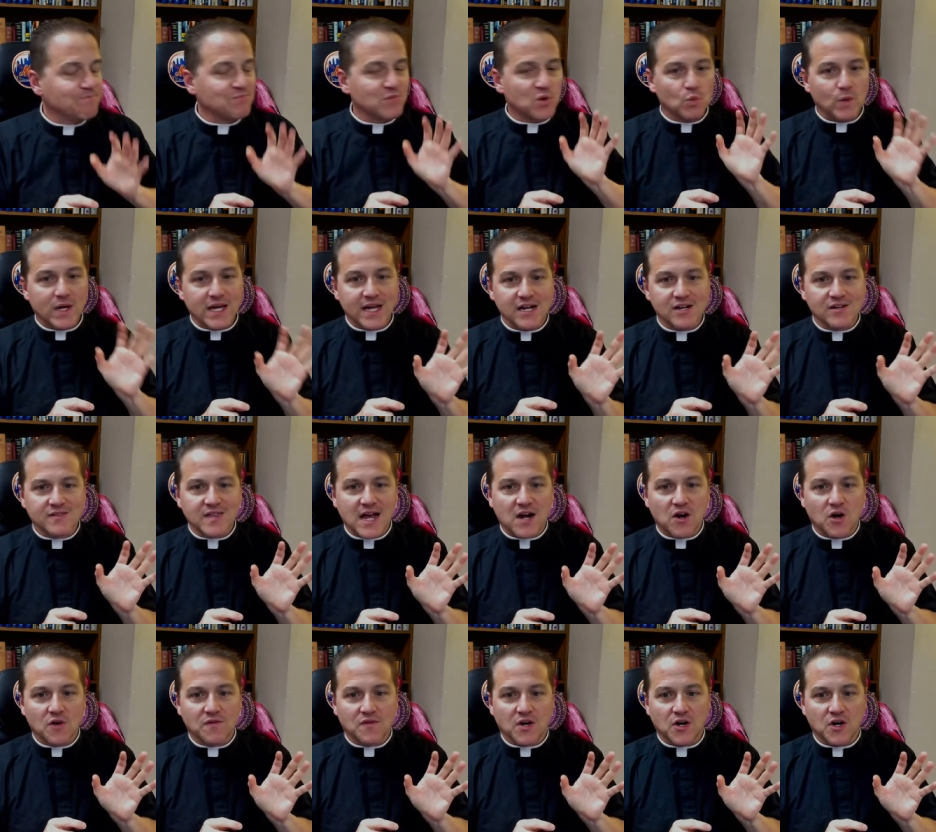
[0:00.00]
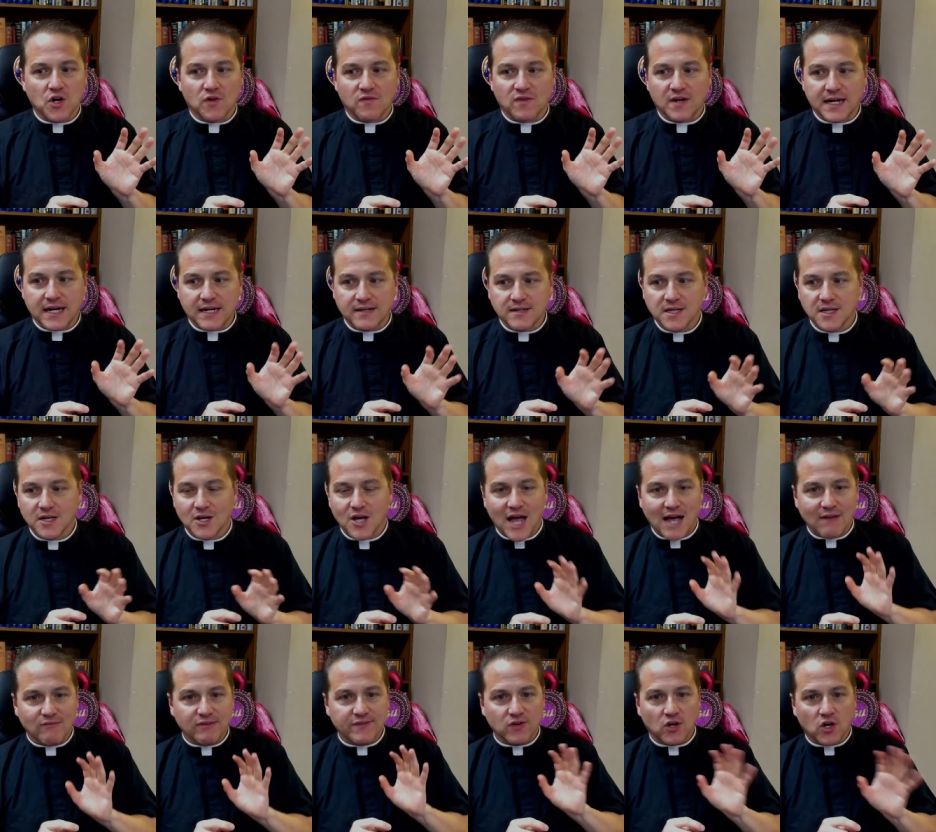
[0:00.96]
We hear that over and over again, and
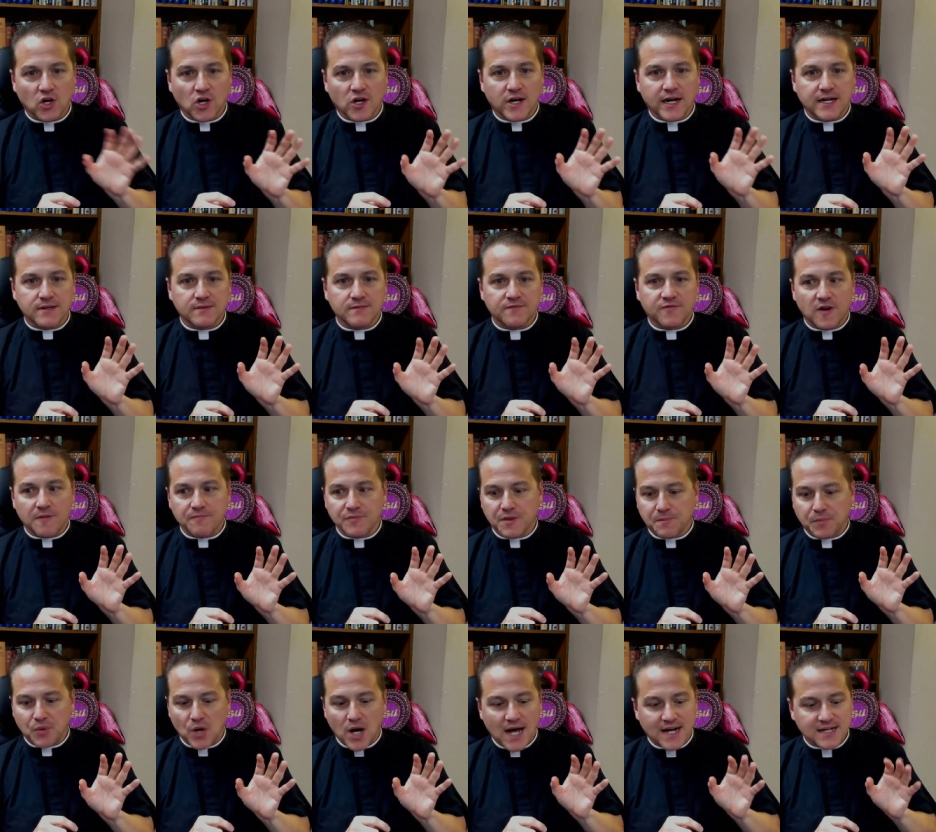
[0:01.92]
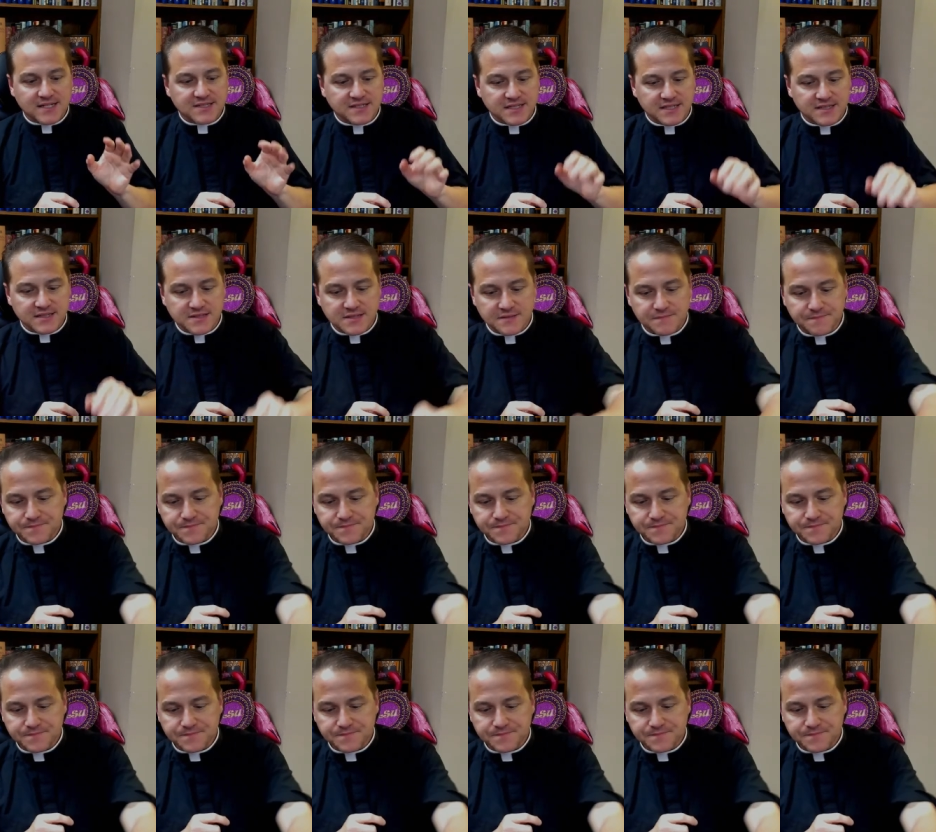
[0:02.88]
we've heard it from the Protestants